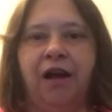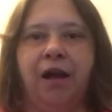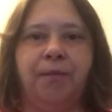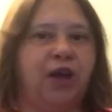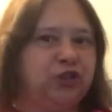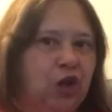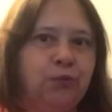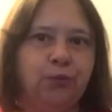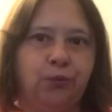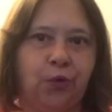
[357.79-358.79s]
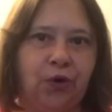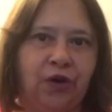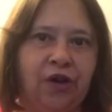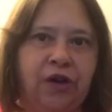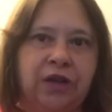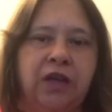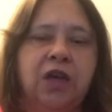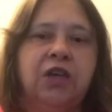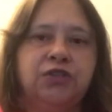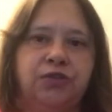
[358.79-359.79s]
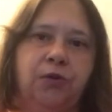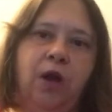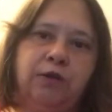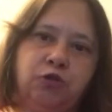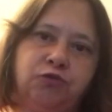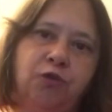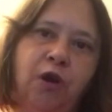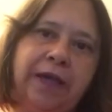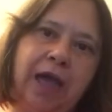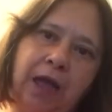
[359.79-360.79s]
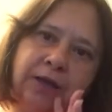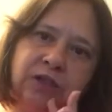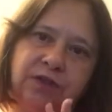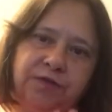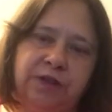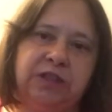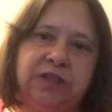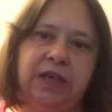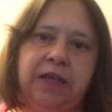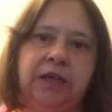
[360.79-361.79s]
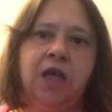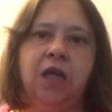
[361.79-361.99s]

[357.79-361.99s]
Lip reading: I don't work, so I'm trying and fit in